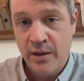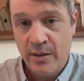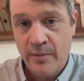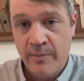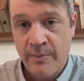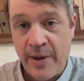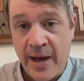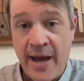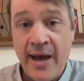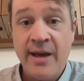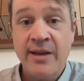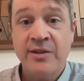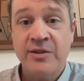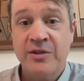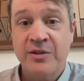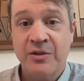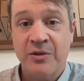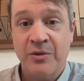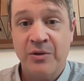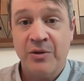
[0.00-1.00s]

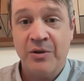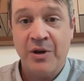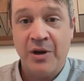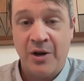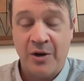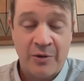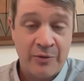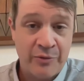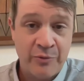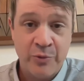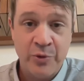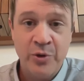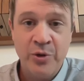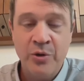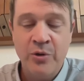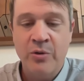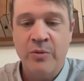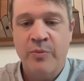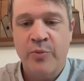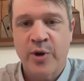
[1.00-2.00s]
past or uh,
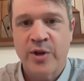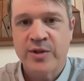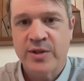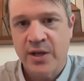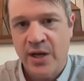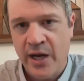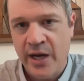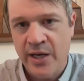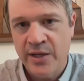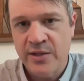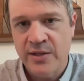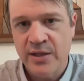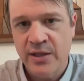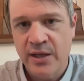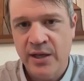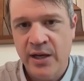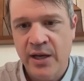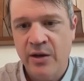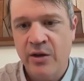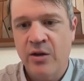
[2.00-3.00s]
through Princeton ISD
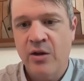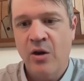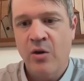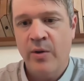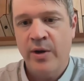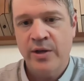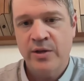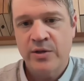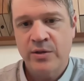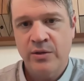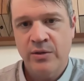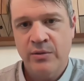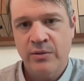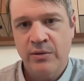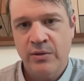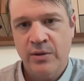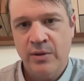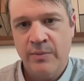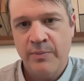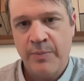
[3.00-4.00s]
and going to
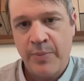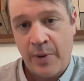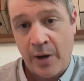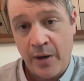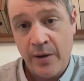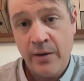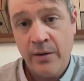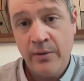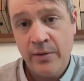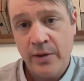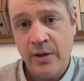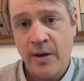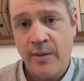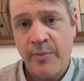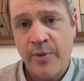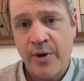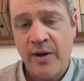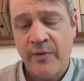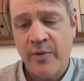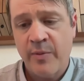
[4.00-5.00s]
the partner, the
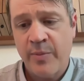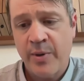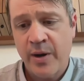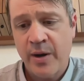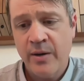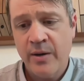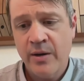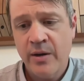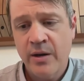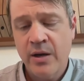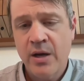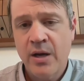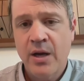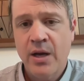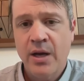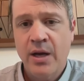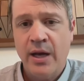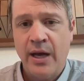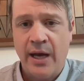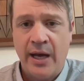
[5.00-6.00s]
nonprofit partner,
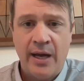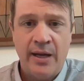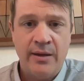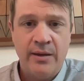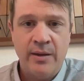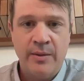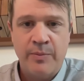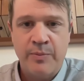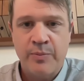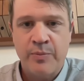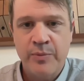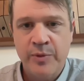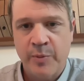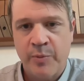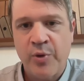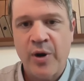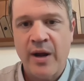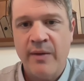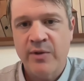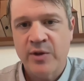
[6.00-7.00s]
and the, the
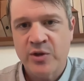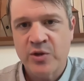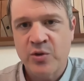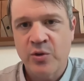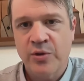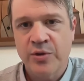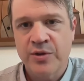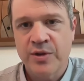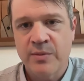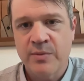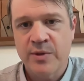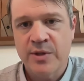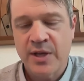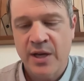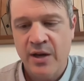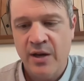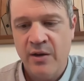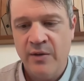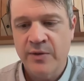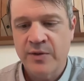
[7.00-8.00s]
private schools
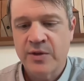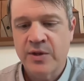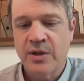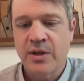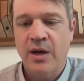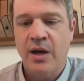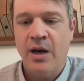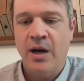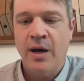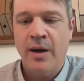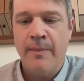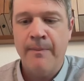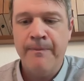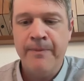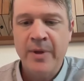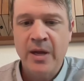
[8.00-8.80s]
themselves. Um,